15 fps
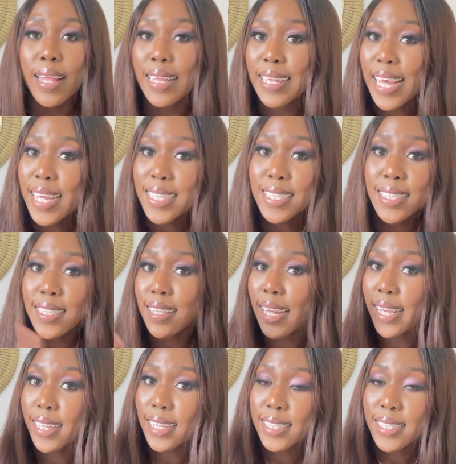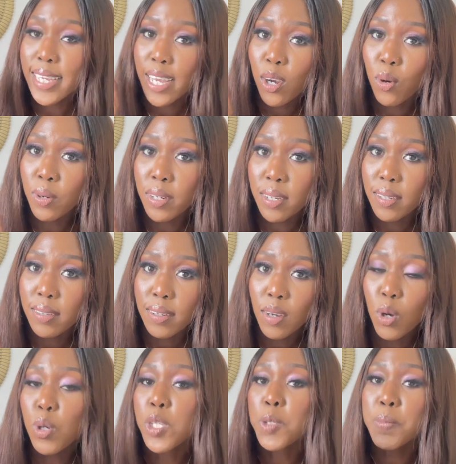that's like the second
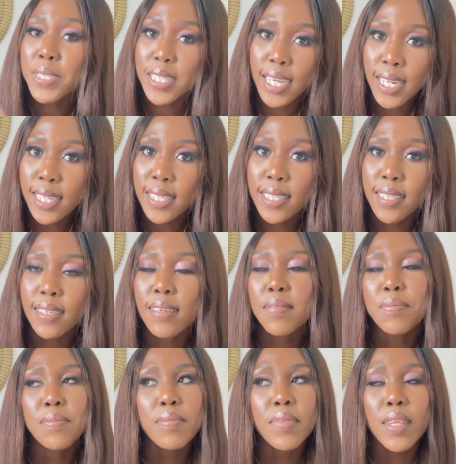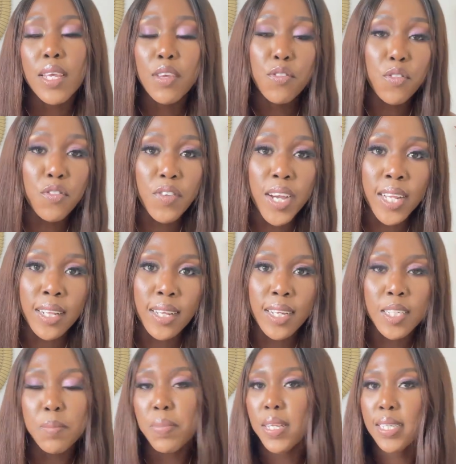hospitality if you find
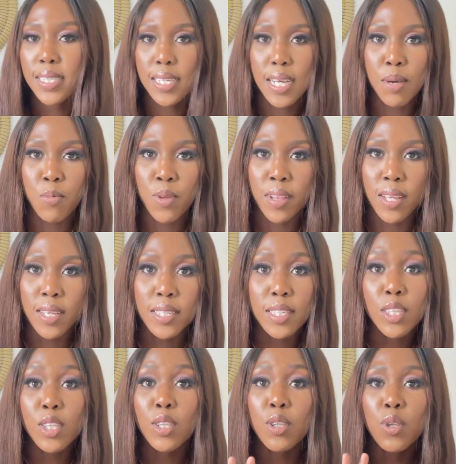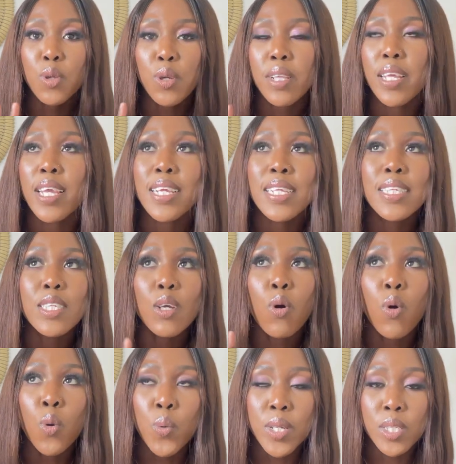that please come with it they it's
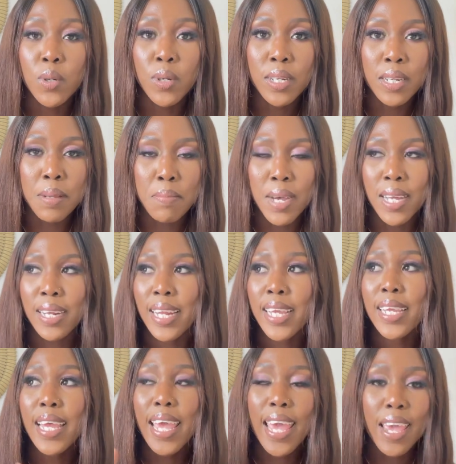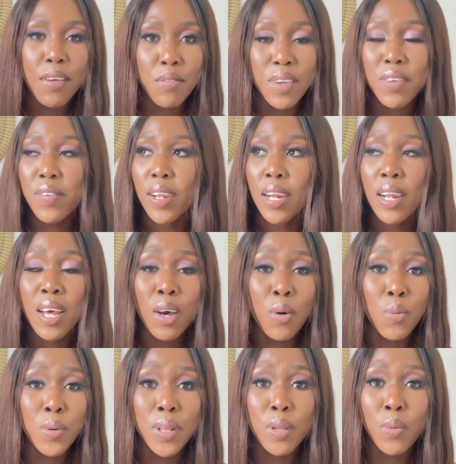always on demand like if, even now
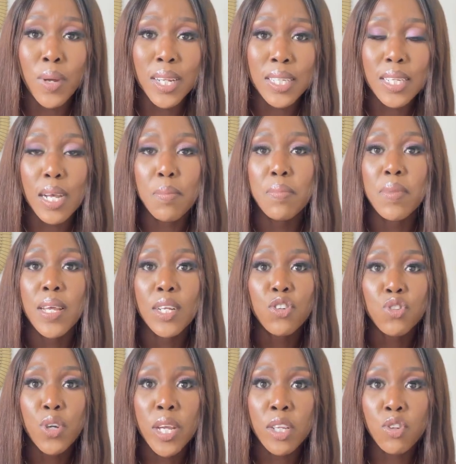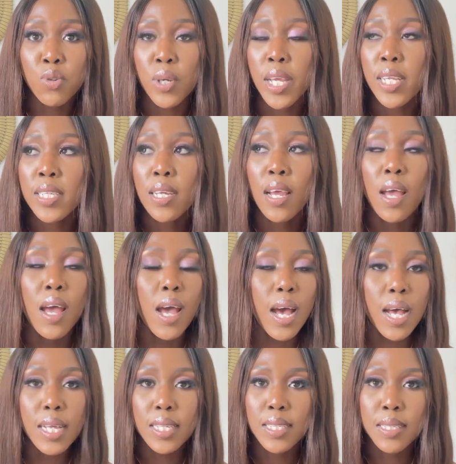with the world cup they're trying to get
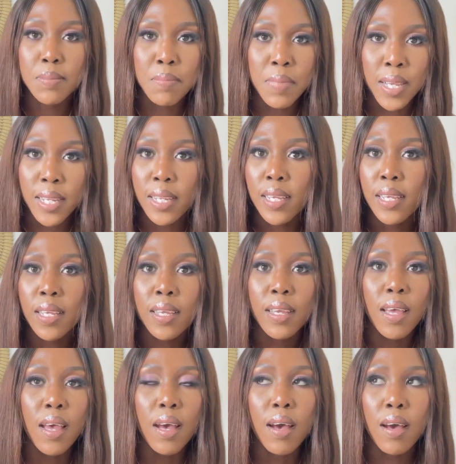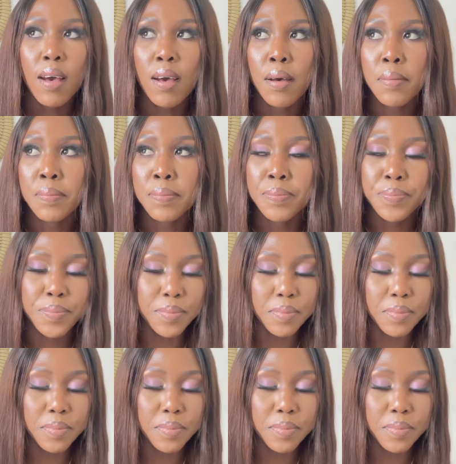as many um,